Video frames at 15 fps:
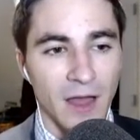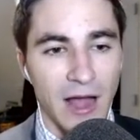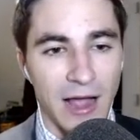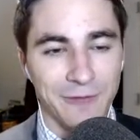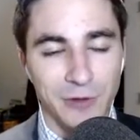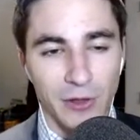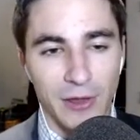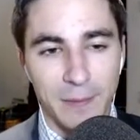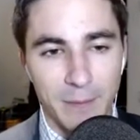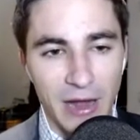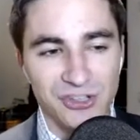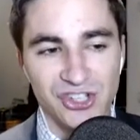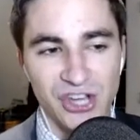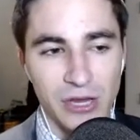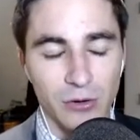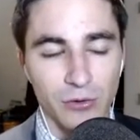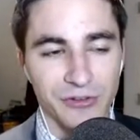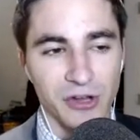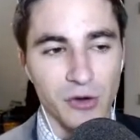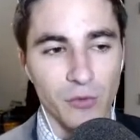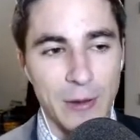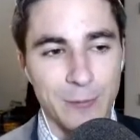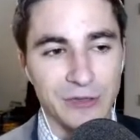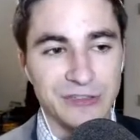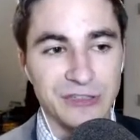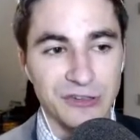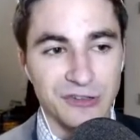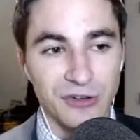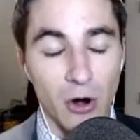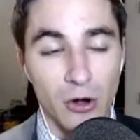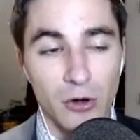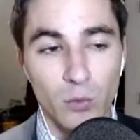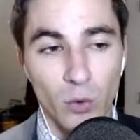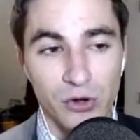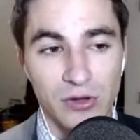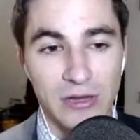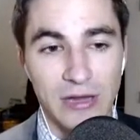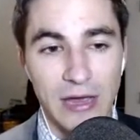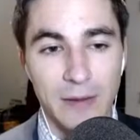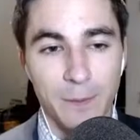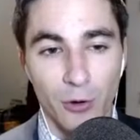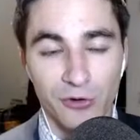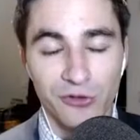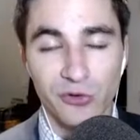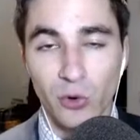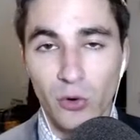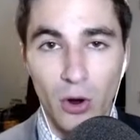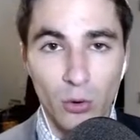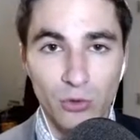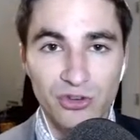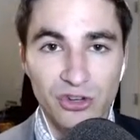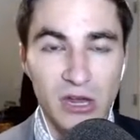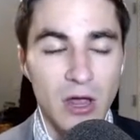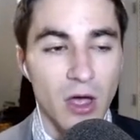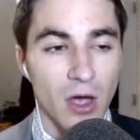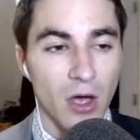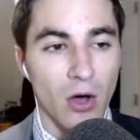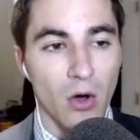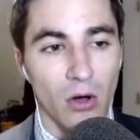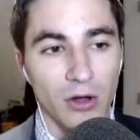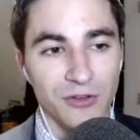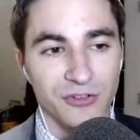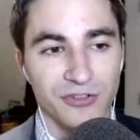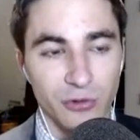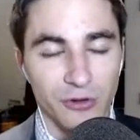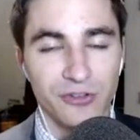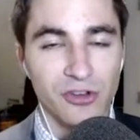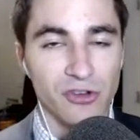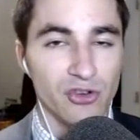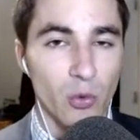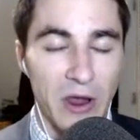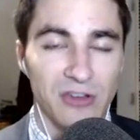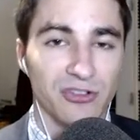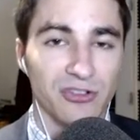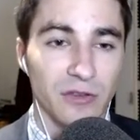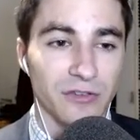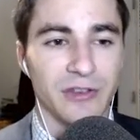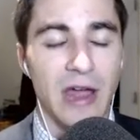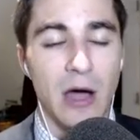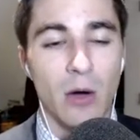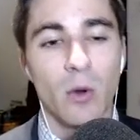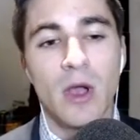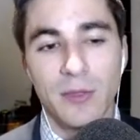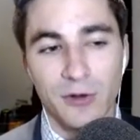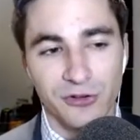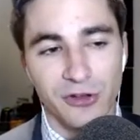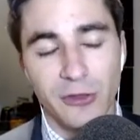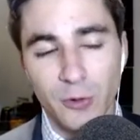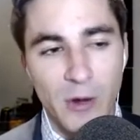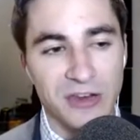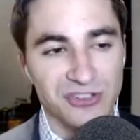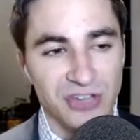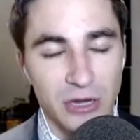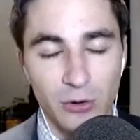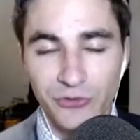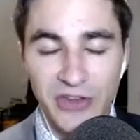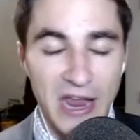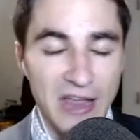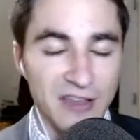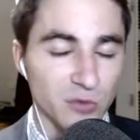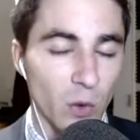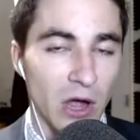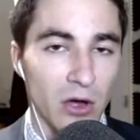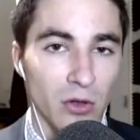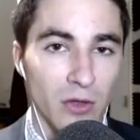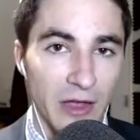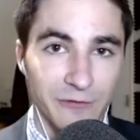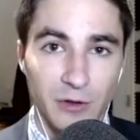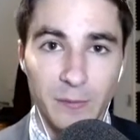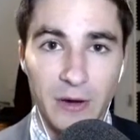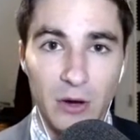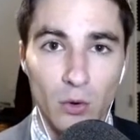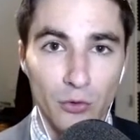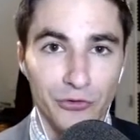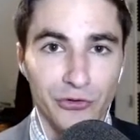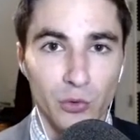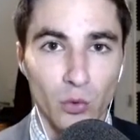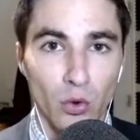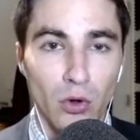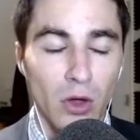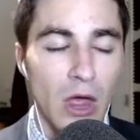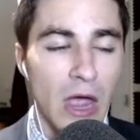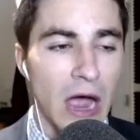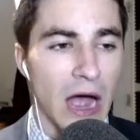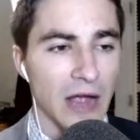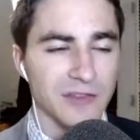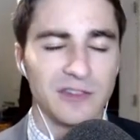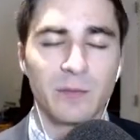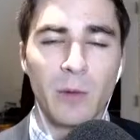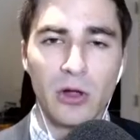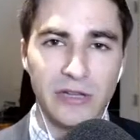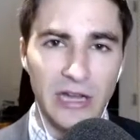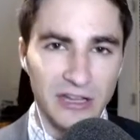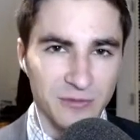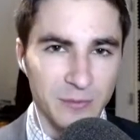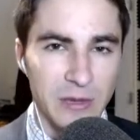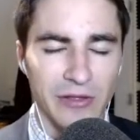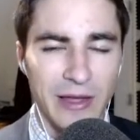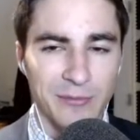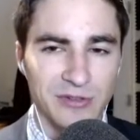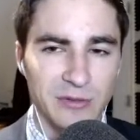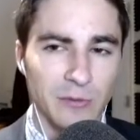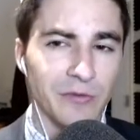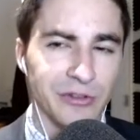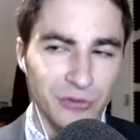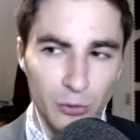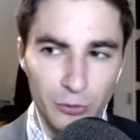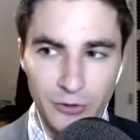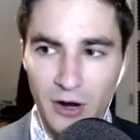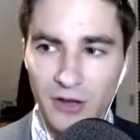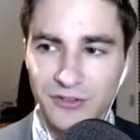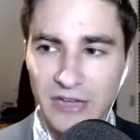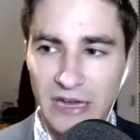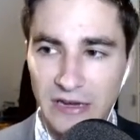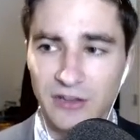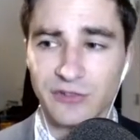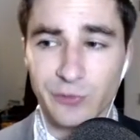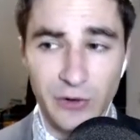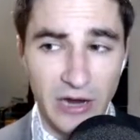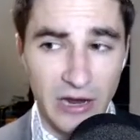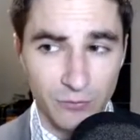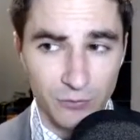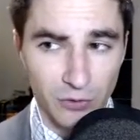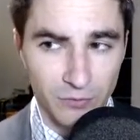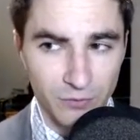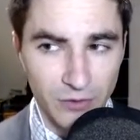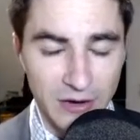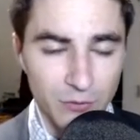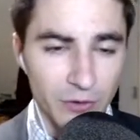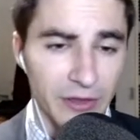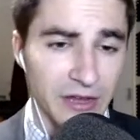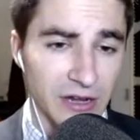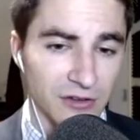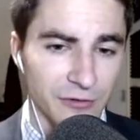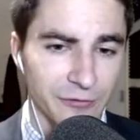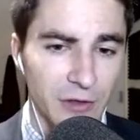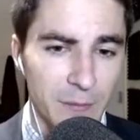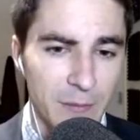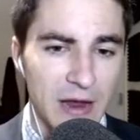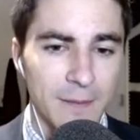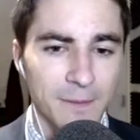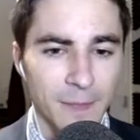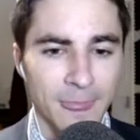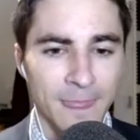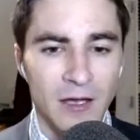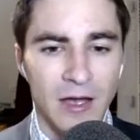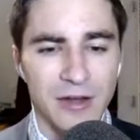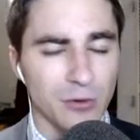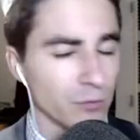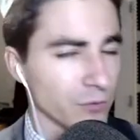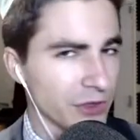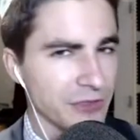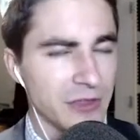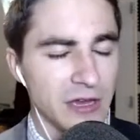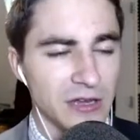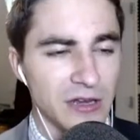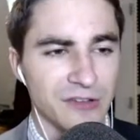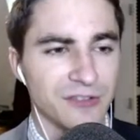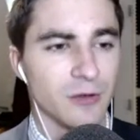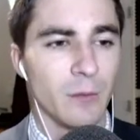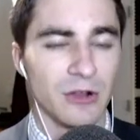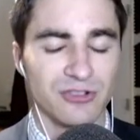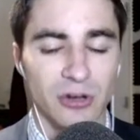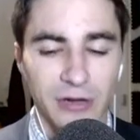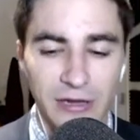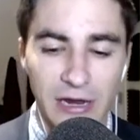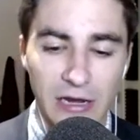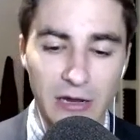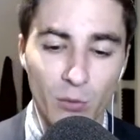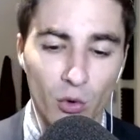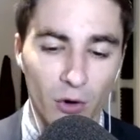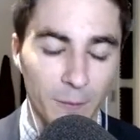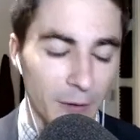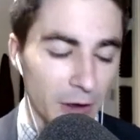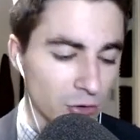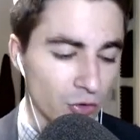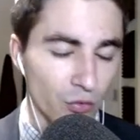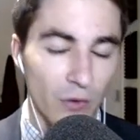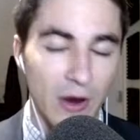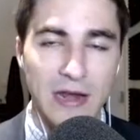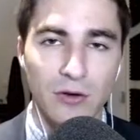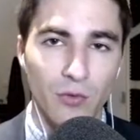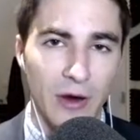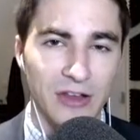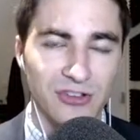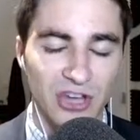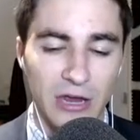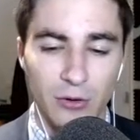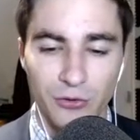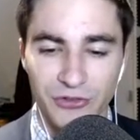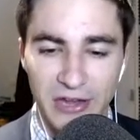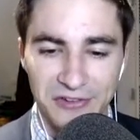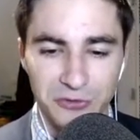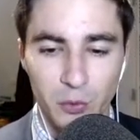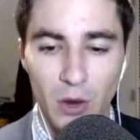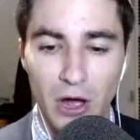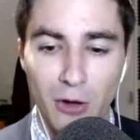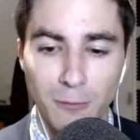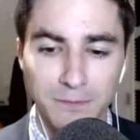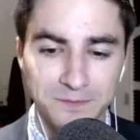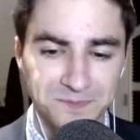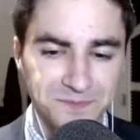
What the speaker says: I feel like my channel is a great place to start, where you can get personal coaching on certain situations. Now, there's other great channels as well, like Flipping Old School and Small EXP Lamp. Some of his older content is relating to flipping. I don't really think he does too much on it anymore, but great channels as well.